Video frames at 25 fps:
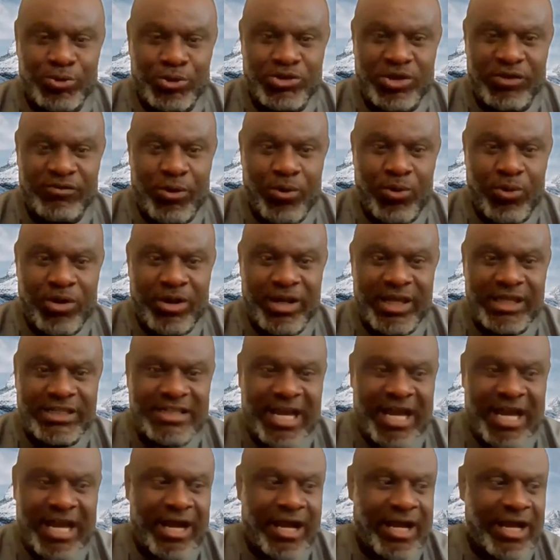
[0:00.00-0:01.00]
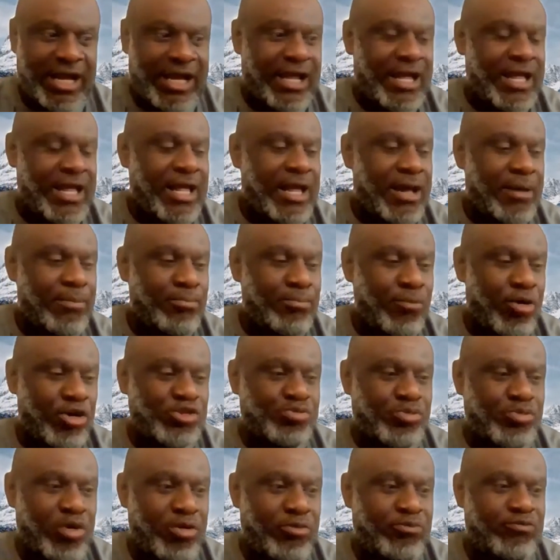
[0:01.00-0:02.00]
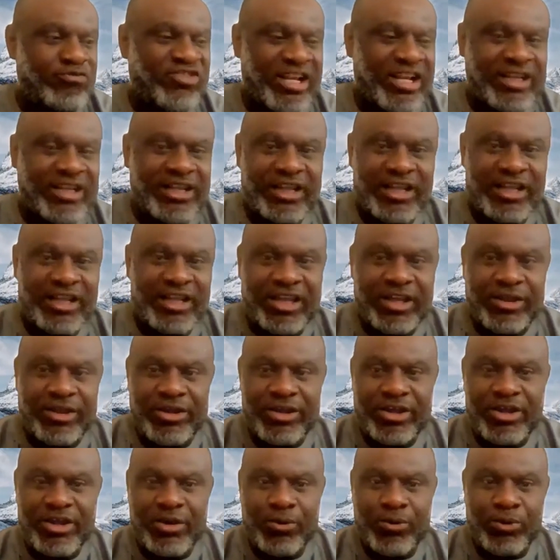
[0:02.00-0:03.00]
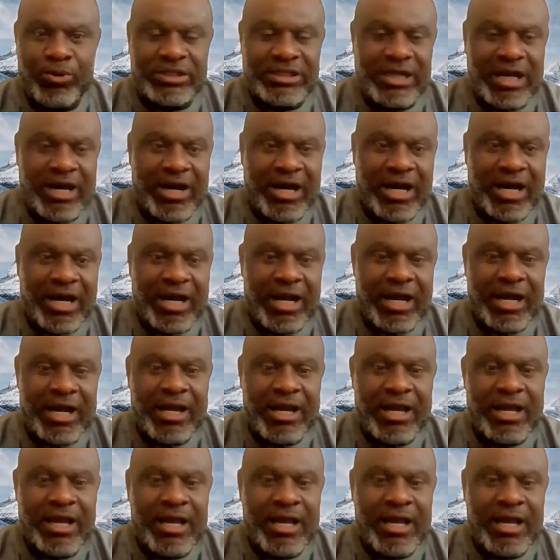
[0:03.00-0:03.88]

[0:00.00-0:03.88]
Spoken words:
of the wallets are much more friendly with our